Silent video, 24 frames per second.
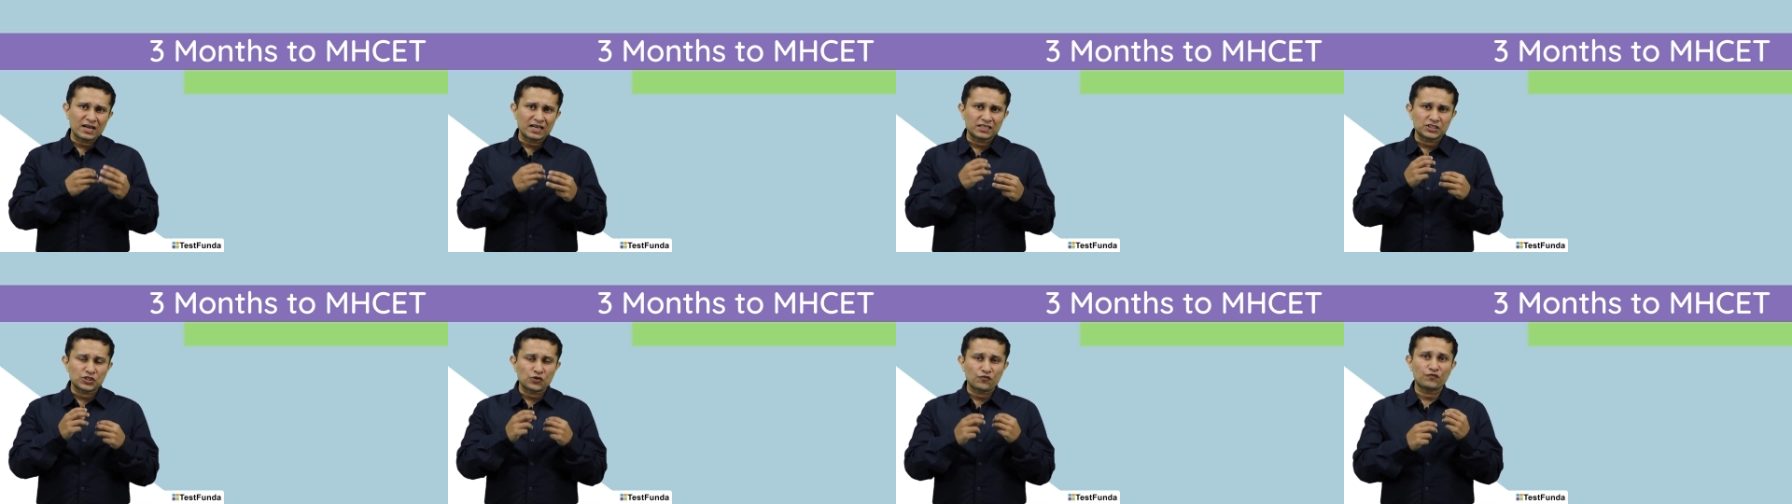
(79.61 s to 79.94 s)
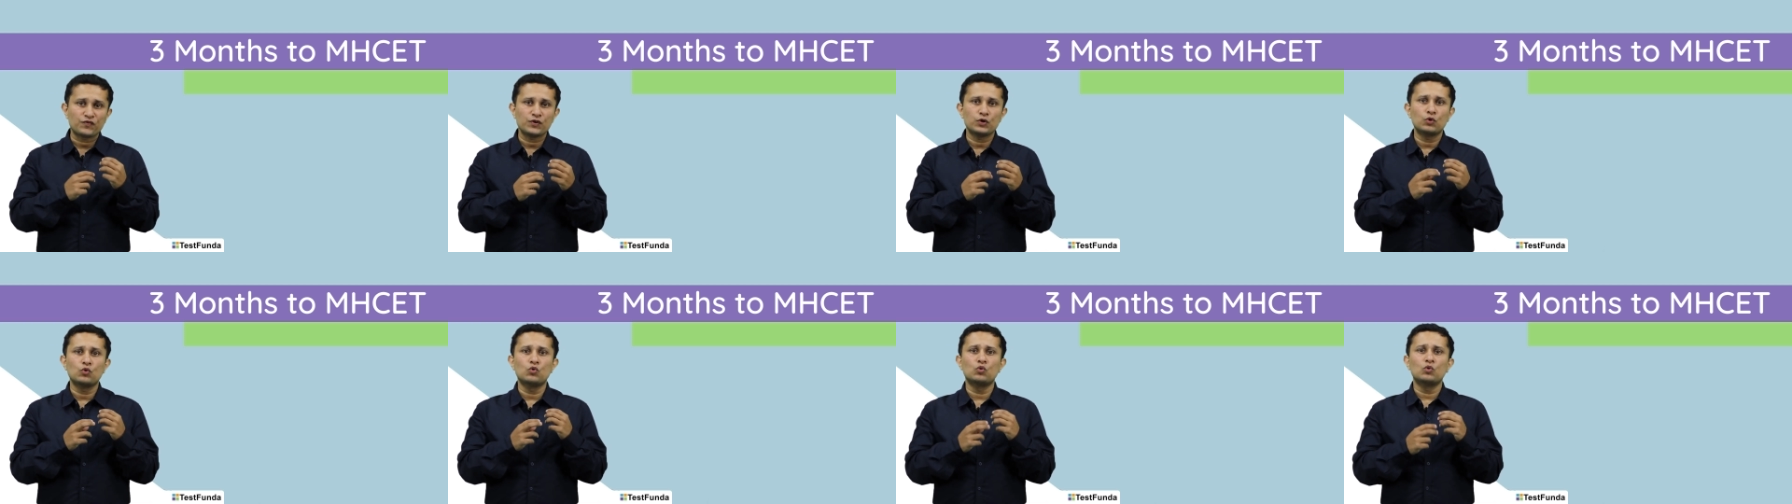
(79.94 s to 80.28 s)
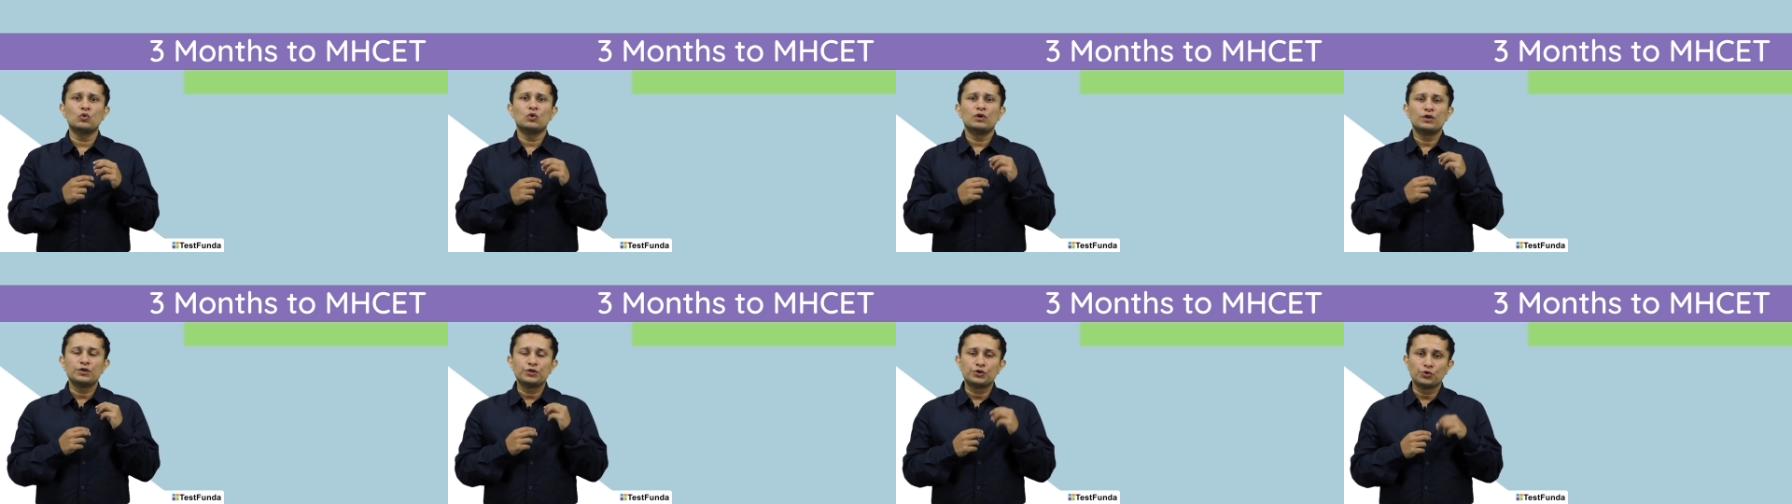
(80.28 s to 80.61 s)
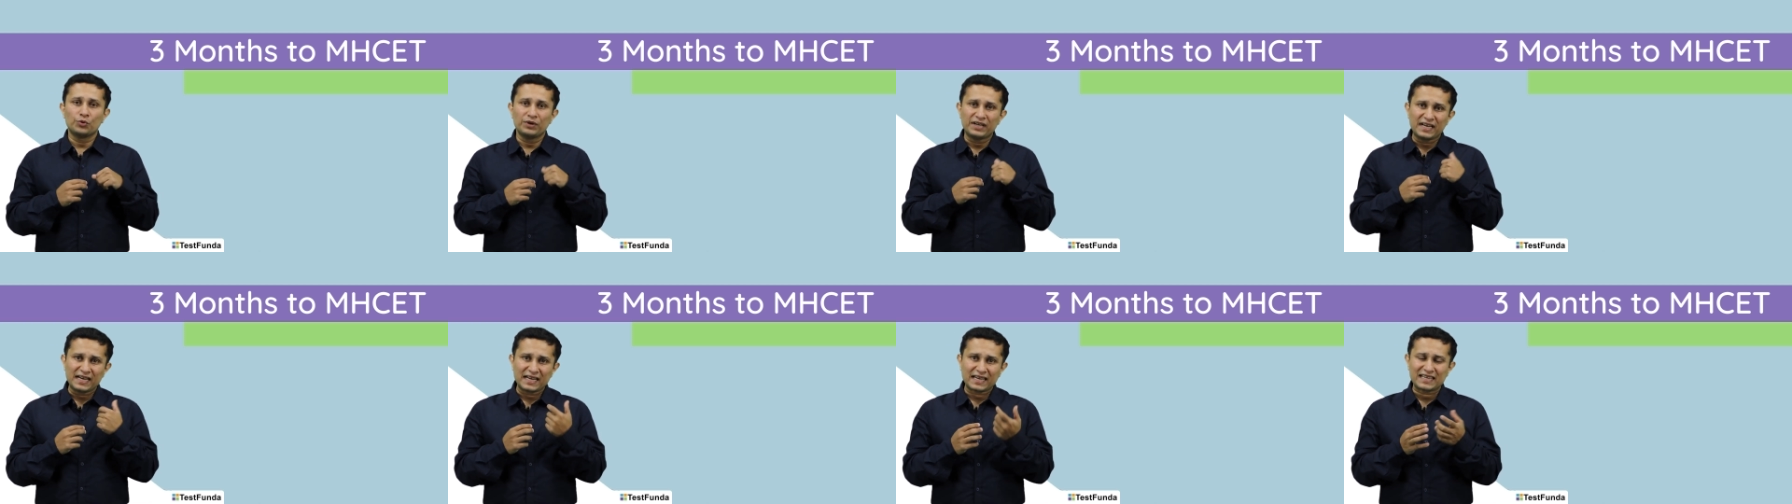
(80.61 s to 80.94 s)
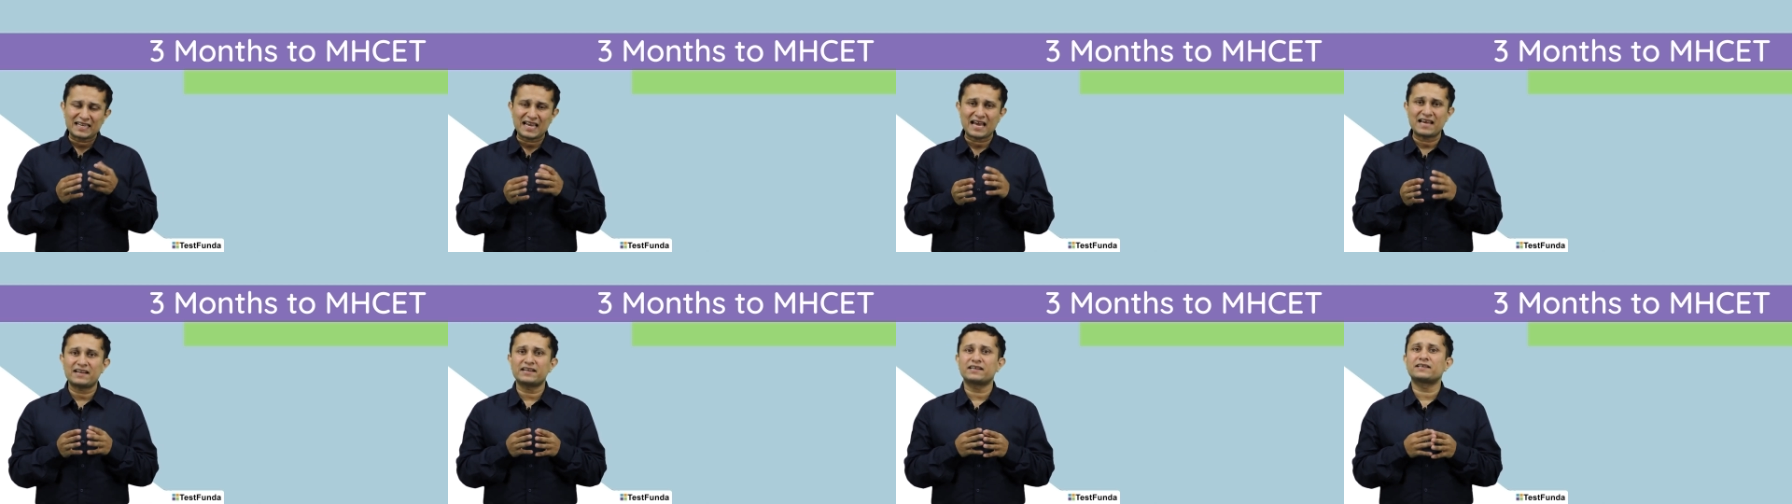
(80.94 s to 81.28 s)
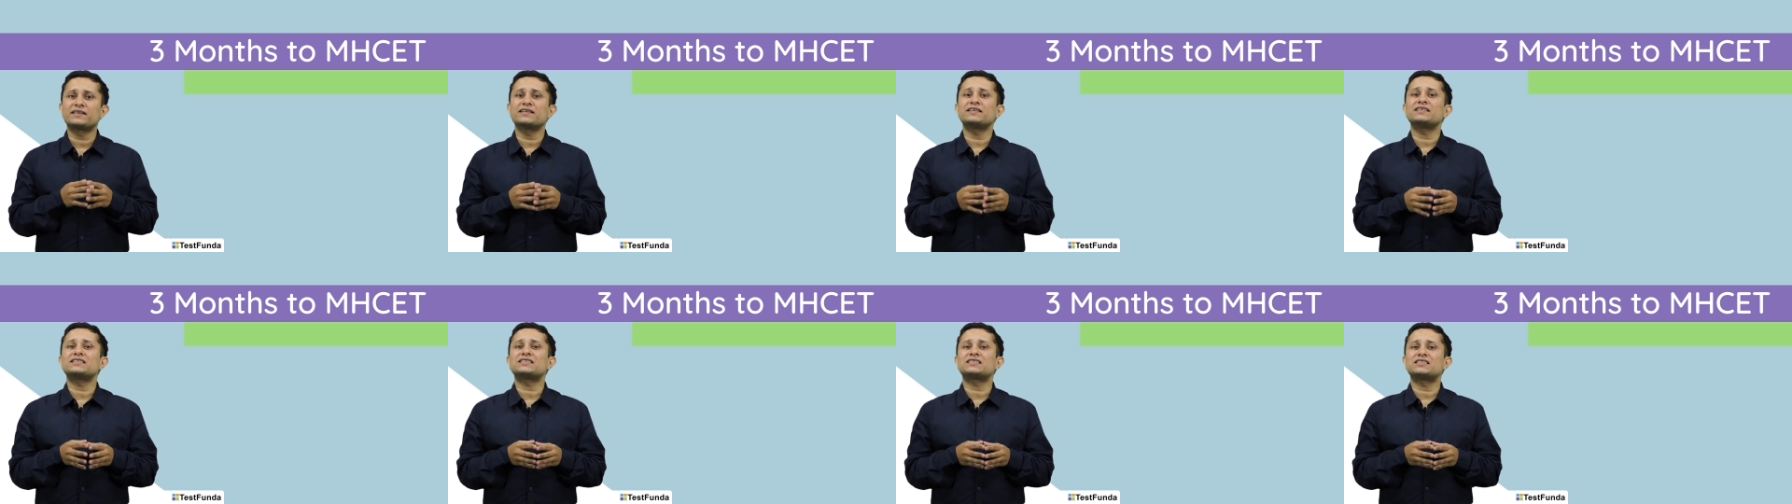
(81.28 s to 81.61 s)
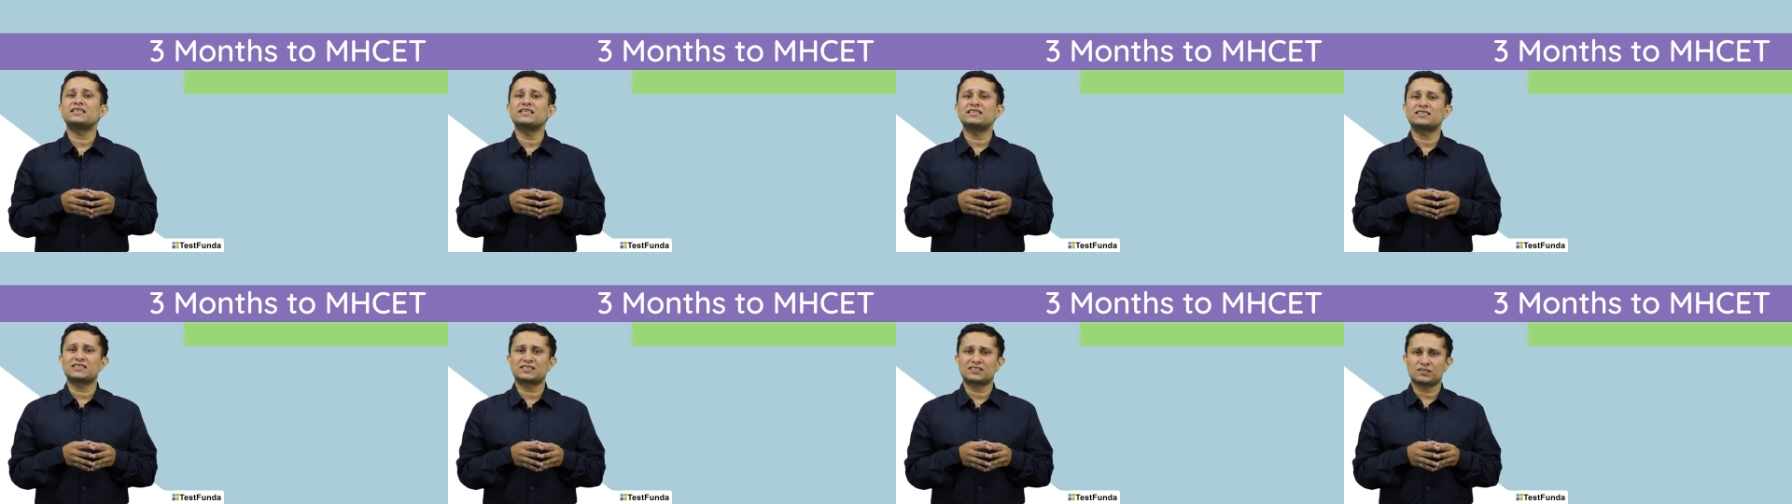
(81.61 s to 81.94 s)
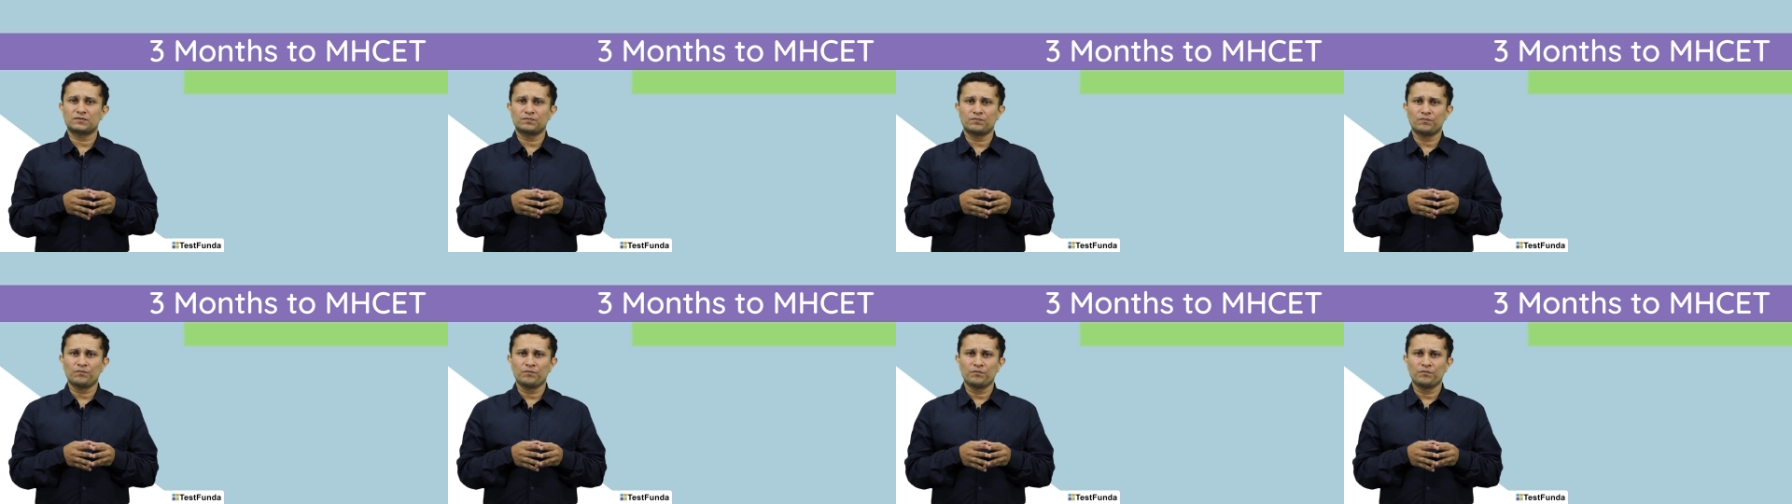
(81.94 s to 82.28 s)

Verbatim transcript: has a few unique characteristics.